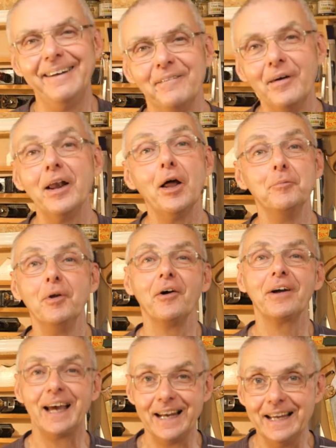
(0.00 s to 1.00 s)
well, I'm
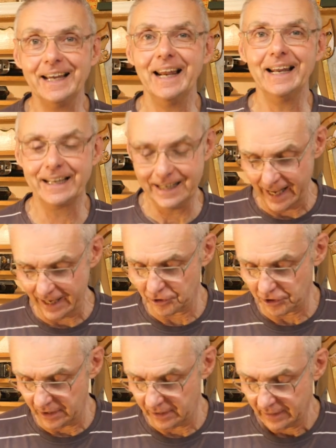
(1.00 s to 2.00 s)
not getting any
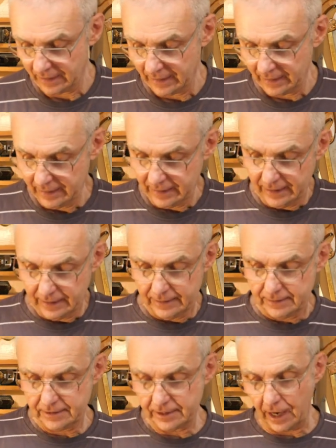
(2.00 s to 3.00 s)
connection.
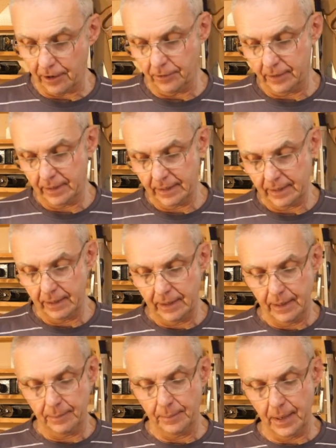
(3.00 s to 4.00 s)
So,
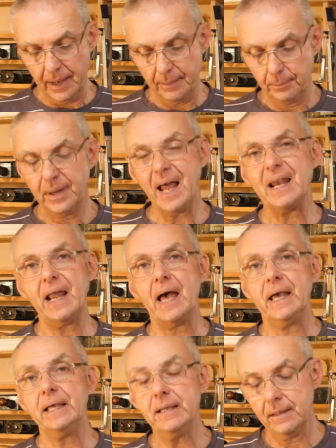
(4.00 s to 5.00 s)
my plan
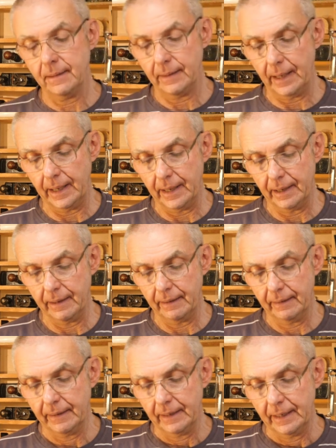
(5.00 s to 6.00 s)
A
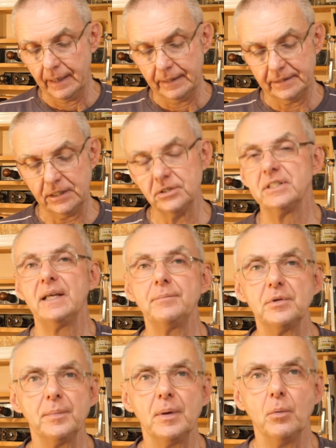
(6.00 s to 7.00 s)
uh, doesn't seem to be